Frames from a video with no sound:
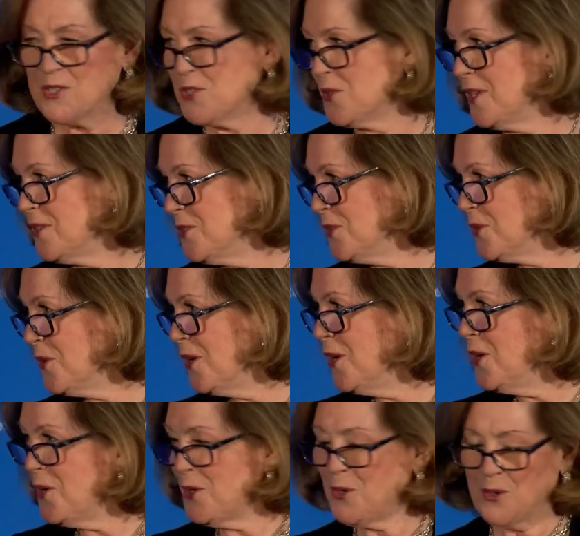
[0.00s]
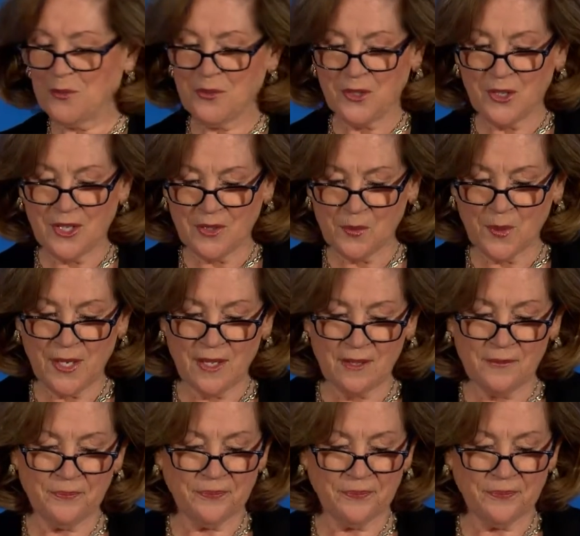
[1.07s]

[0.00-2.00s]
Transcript: so I knew her very well.